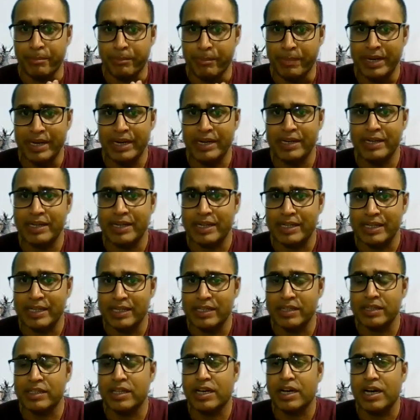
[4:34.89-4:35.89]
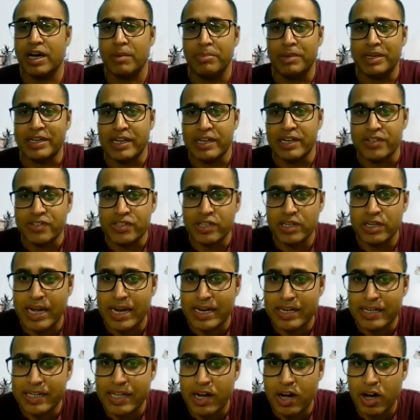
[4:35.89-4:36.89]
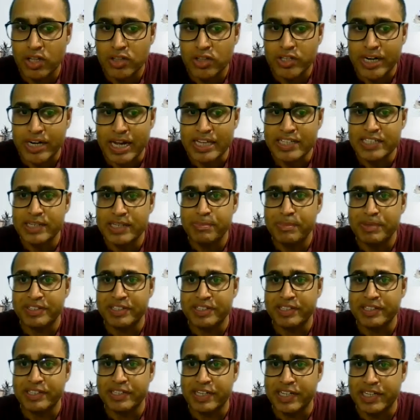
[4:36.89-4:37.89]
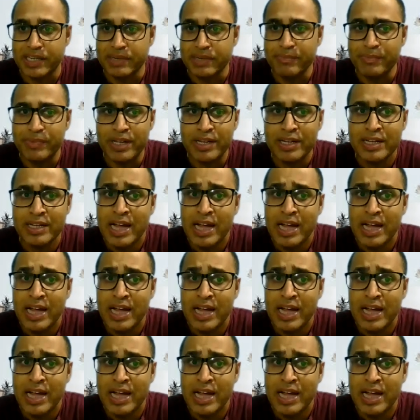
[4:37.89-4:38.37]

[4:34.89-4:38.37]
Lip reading: made in the application and the authorized representative